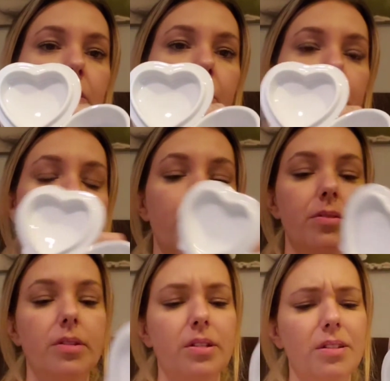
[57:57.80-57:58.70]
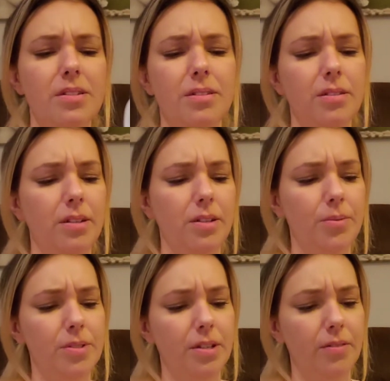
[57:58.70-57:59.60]
no marks. Doesn't look like
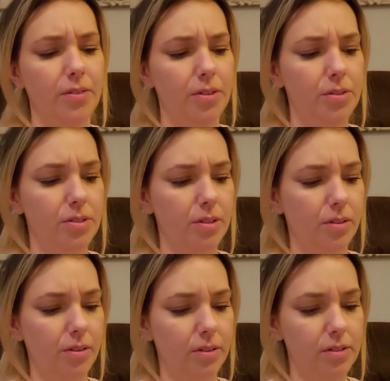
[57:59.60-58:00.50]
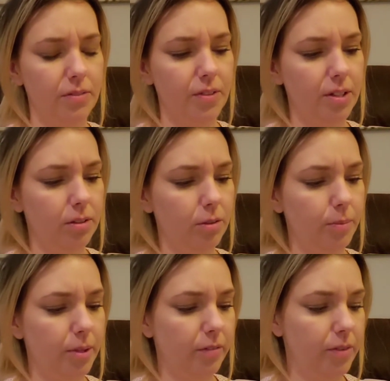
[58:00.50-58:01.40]
it was ever used at all, except for a
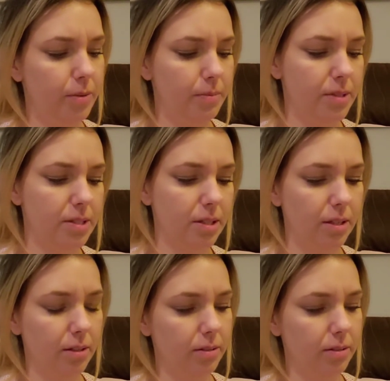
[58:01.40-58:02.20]
little bit of the missing